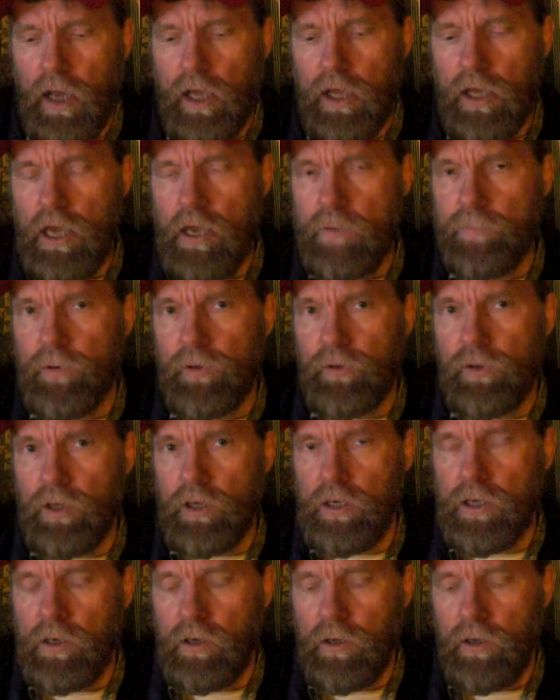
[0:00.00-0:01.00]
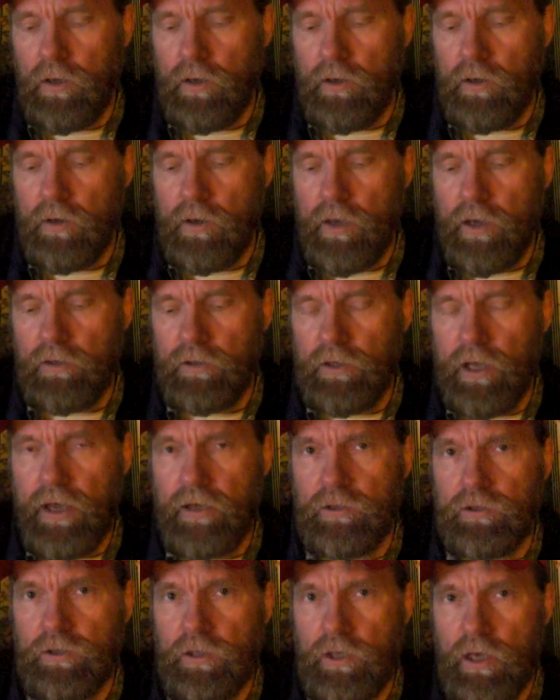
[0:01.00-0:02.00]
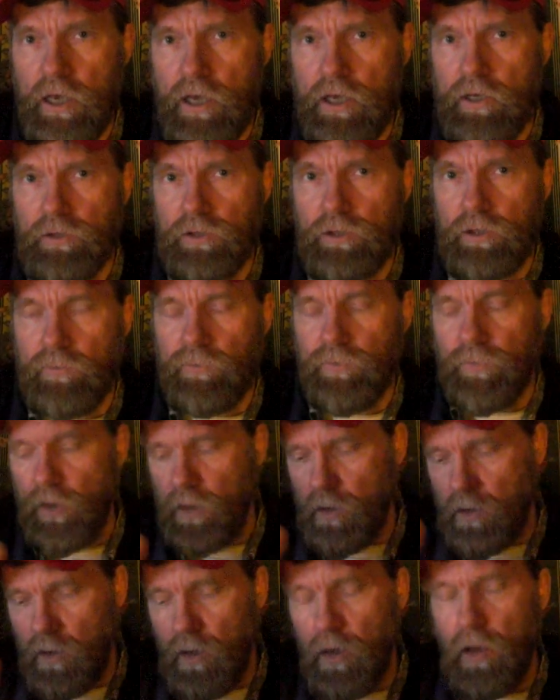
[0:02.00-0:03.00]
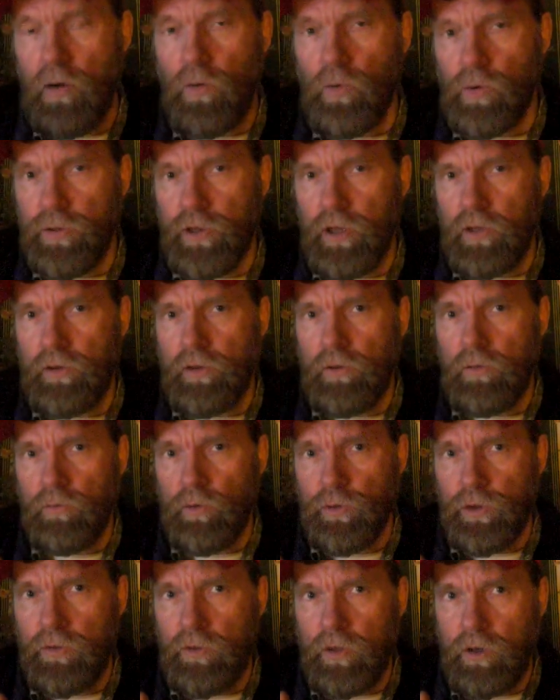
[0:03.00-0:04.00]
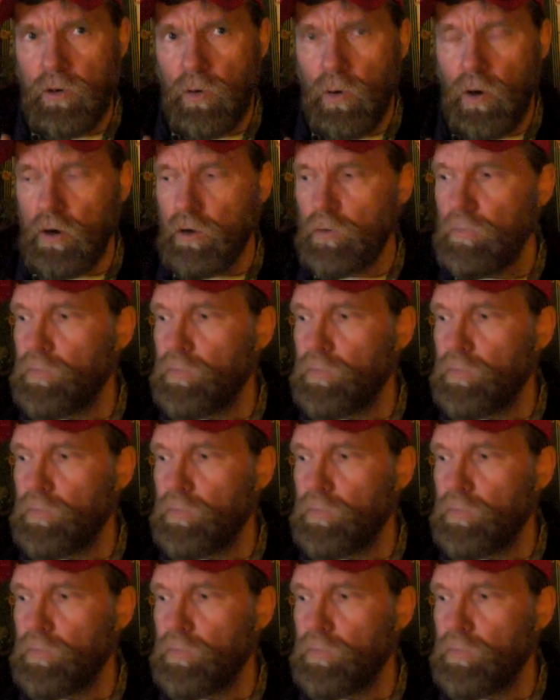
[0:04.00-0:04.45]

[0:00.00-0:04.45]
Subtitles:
keeping the intense heats within the core.